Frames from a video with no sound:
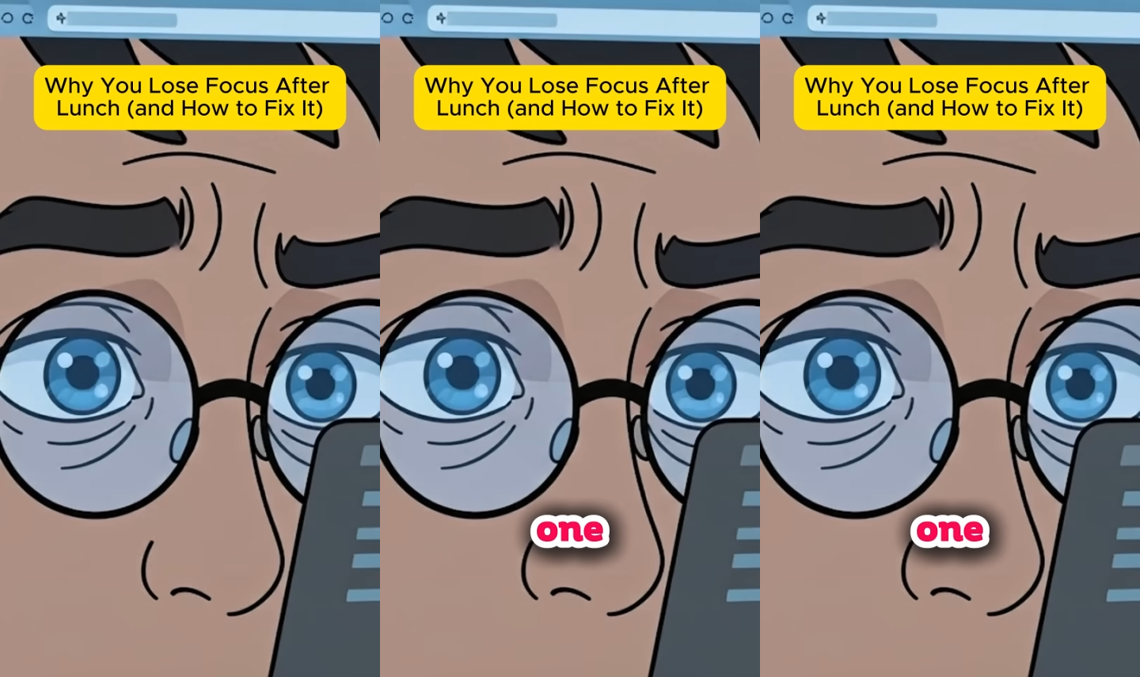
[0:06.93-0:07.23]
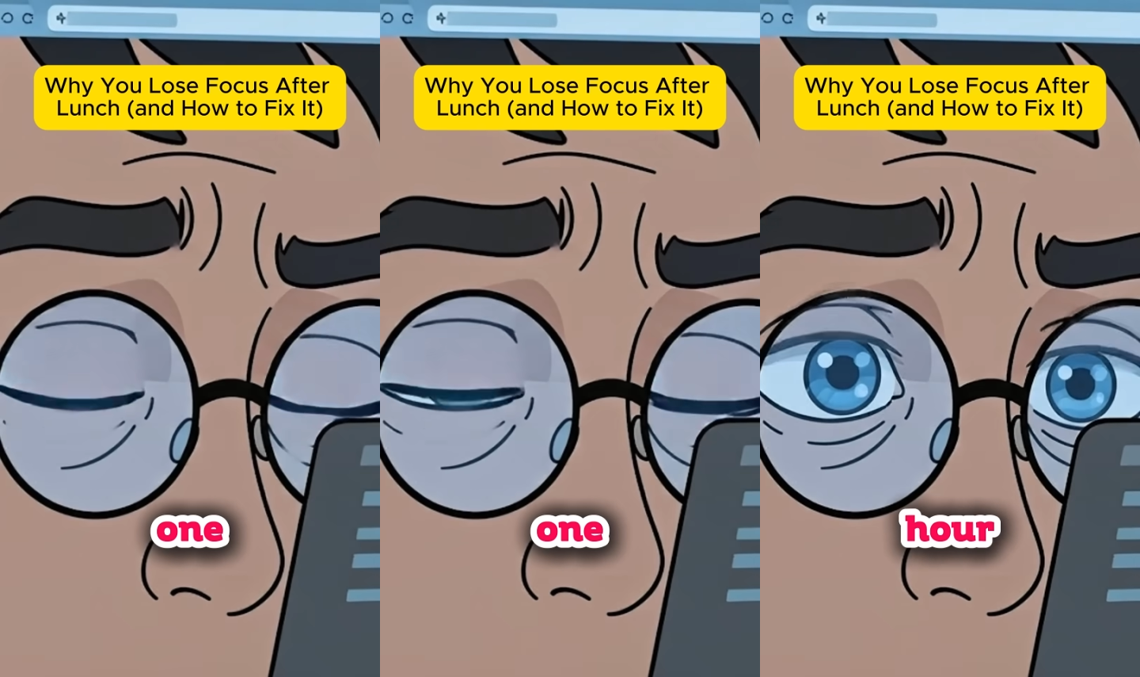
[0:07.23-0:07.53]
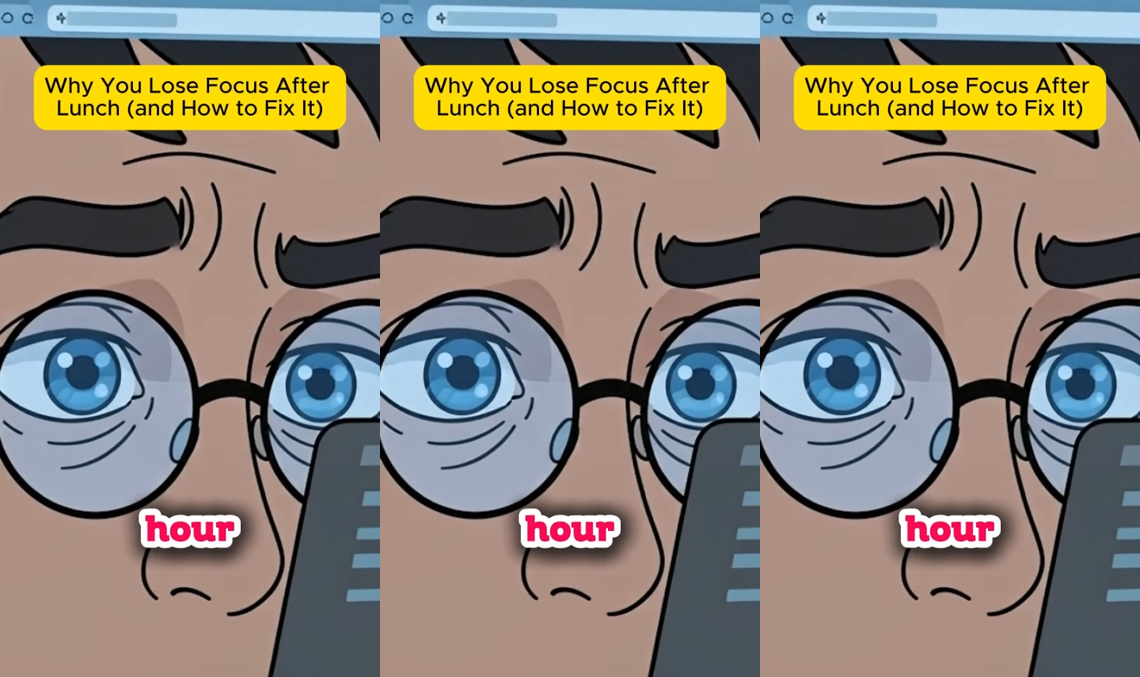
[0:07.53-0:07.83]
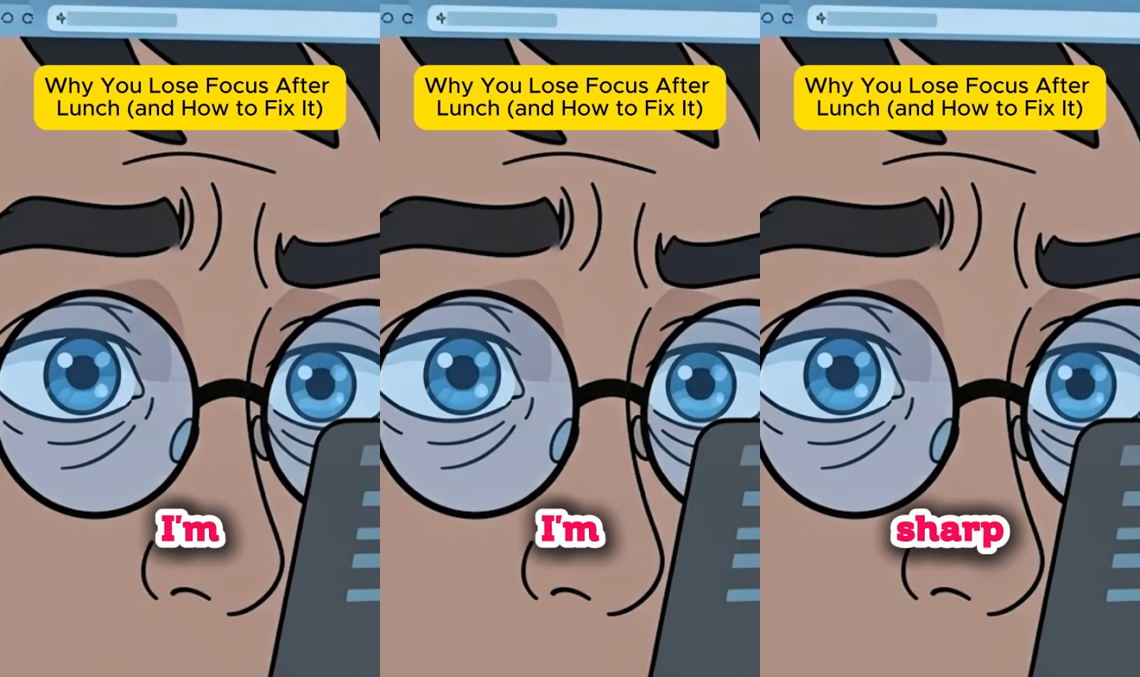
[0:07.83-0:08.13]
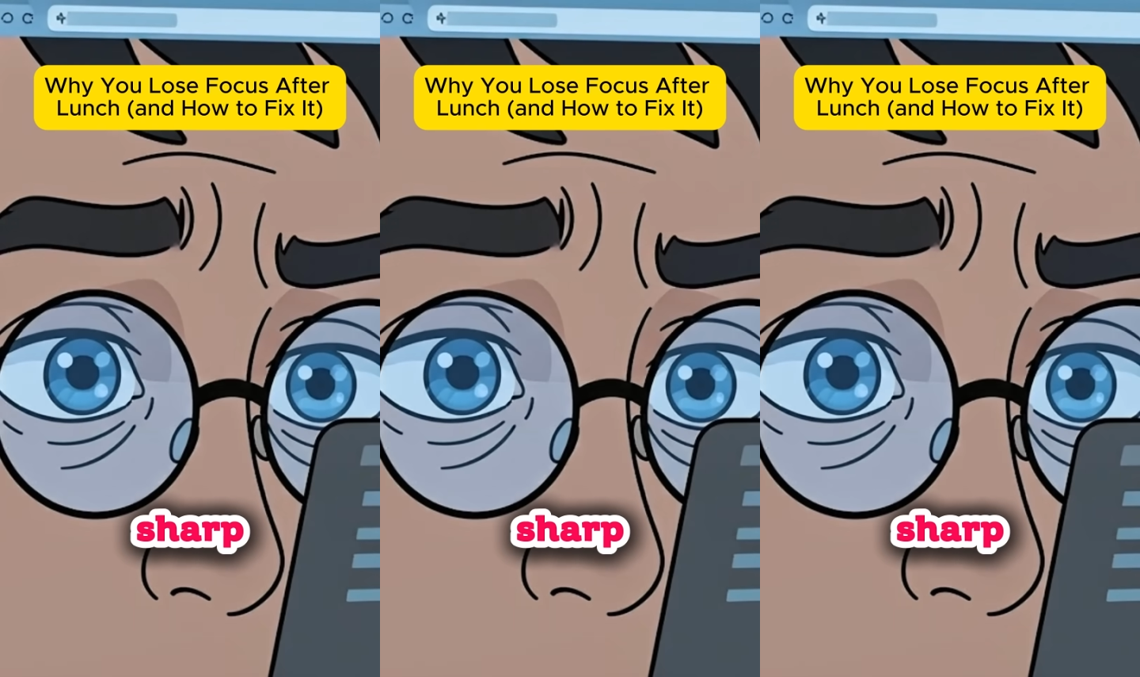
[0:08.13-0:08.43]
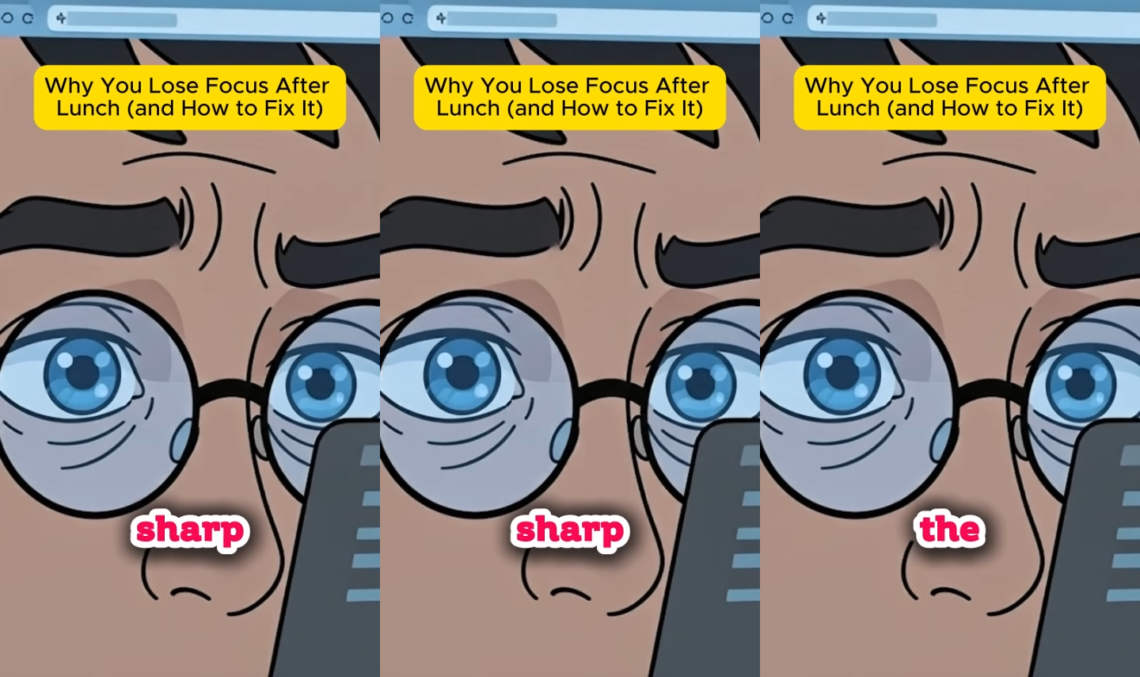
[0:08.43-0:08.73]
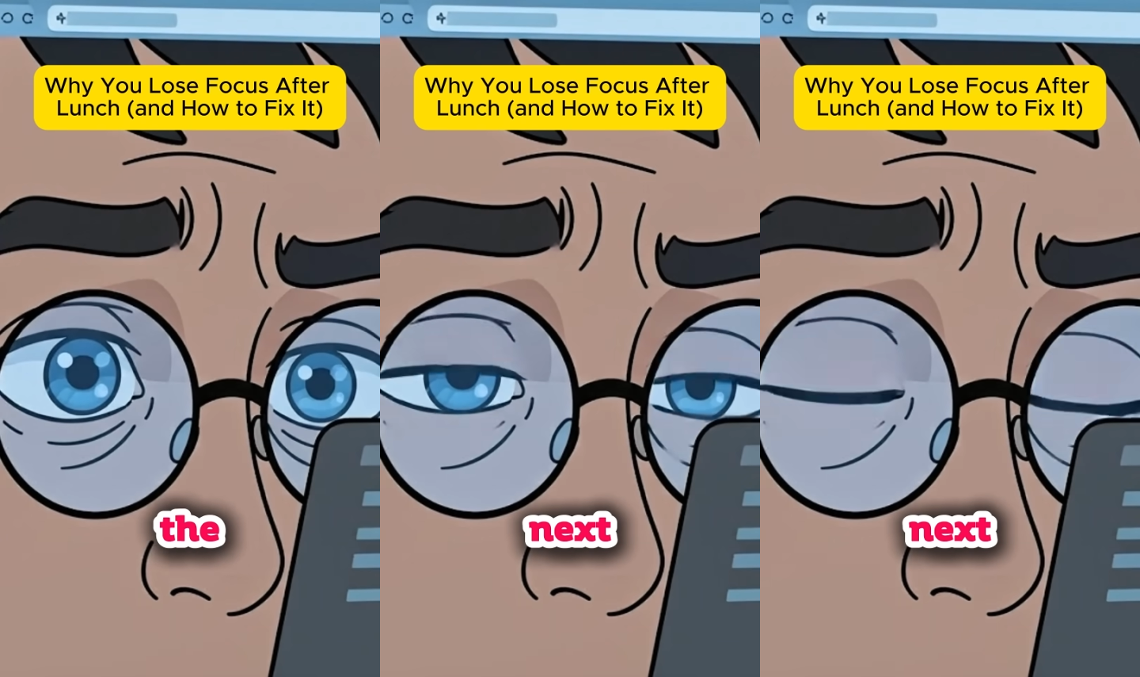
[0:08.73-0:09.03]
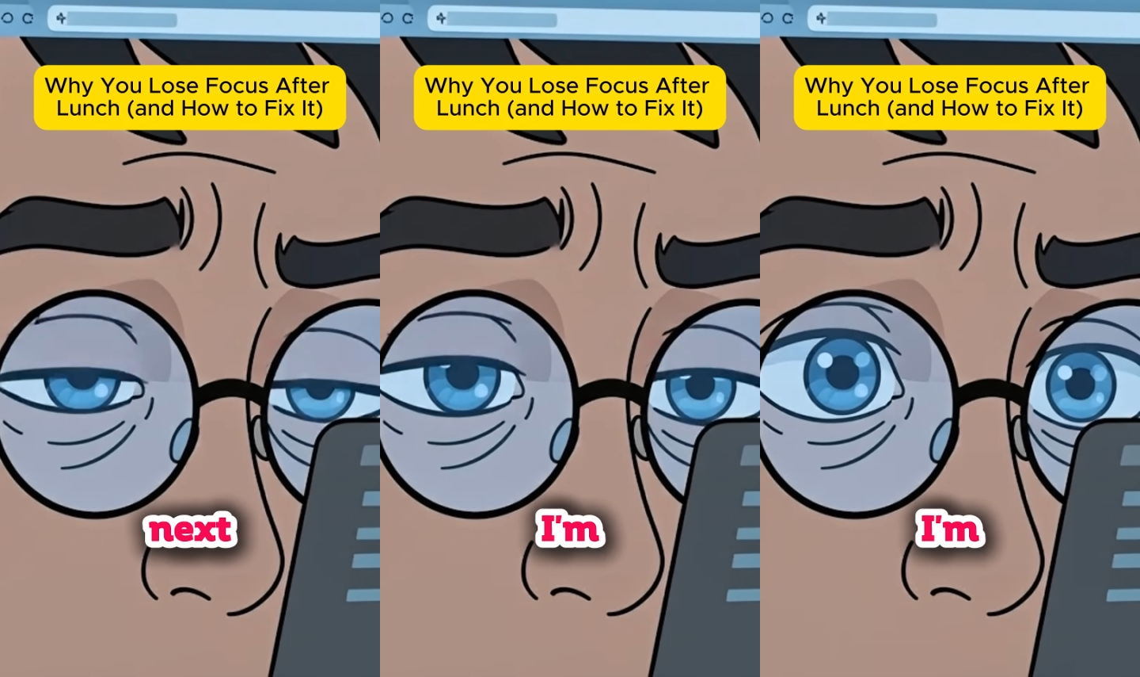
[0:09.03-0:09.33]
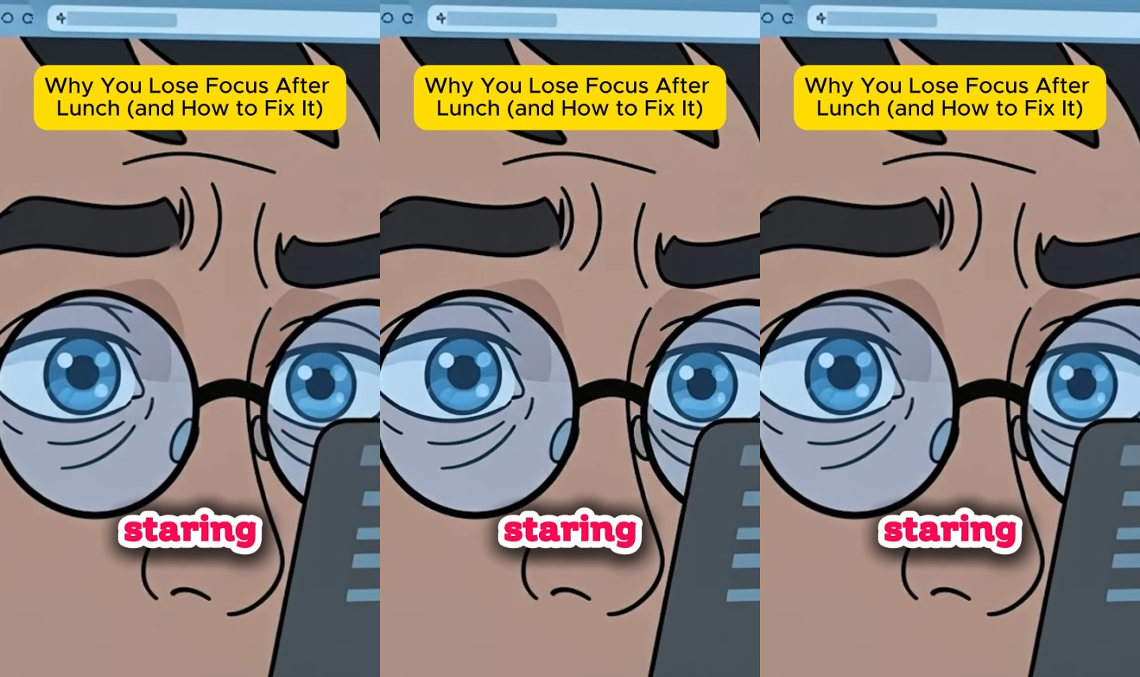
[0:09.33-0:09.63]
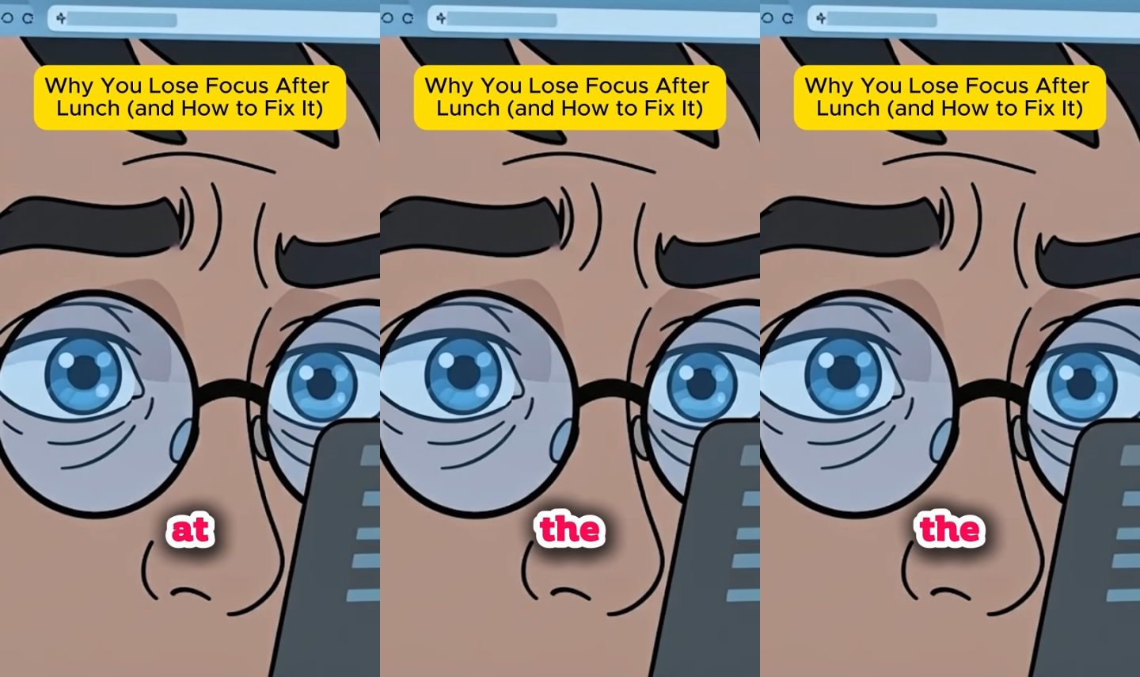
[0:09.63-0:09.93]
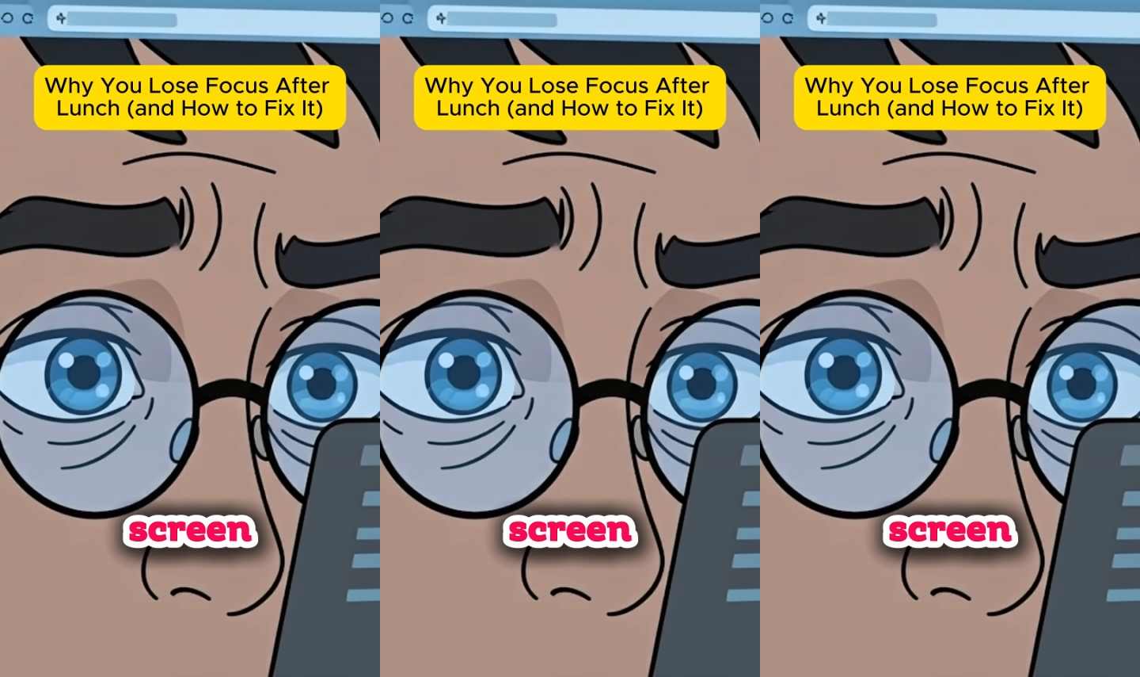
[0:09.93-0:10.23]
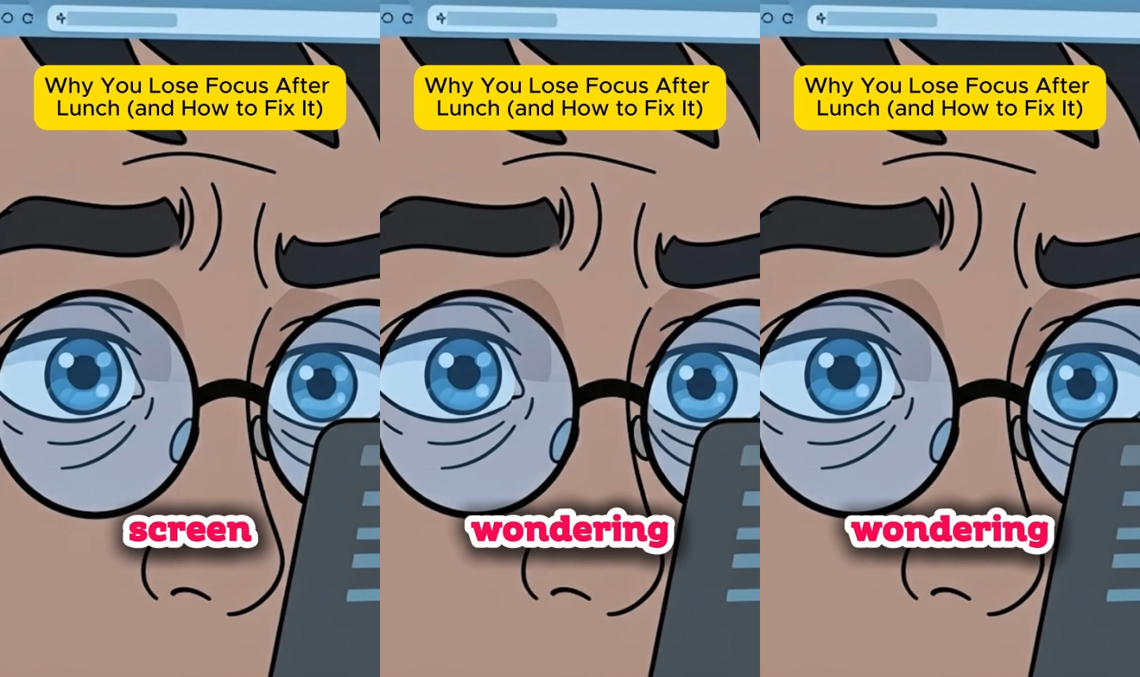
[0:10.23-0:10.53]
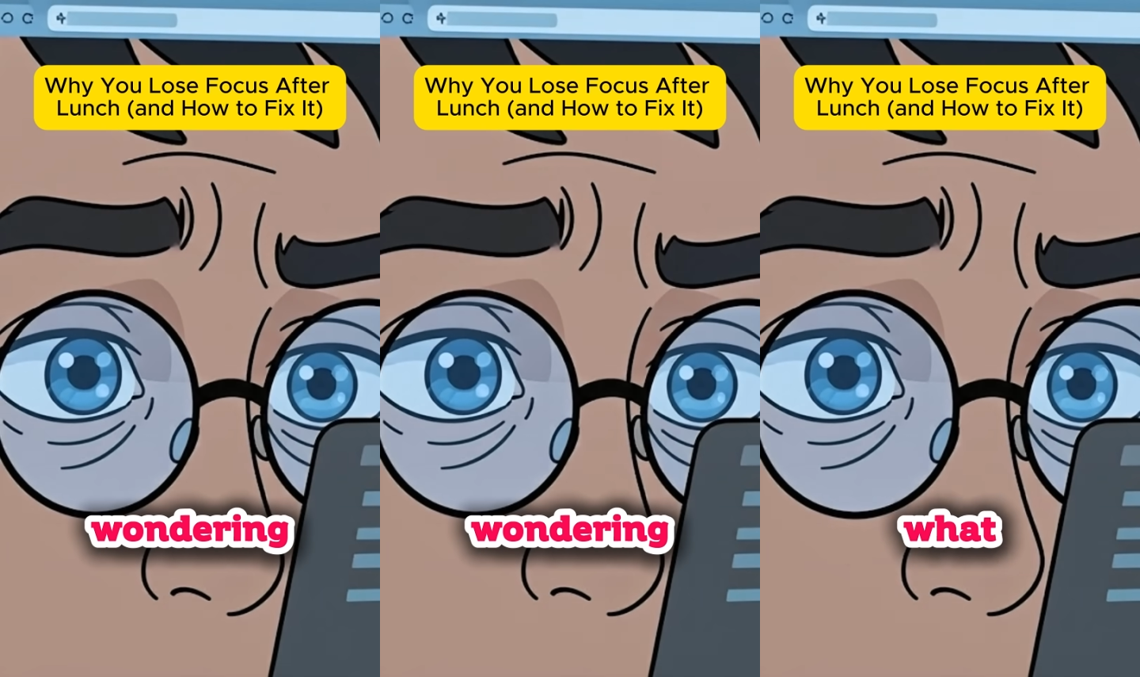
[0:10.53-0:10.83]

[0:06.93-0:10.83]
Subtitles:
No face is visible, so there are no lips to read.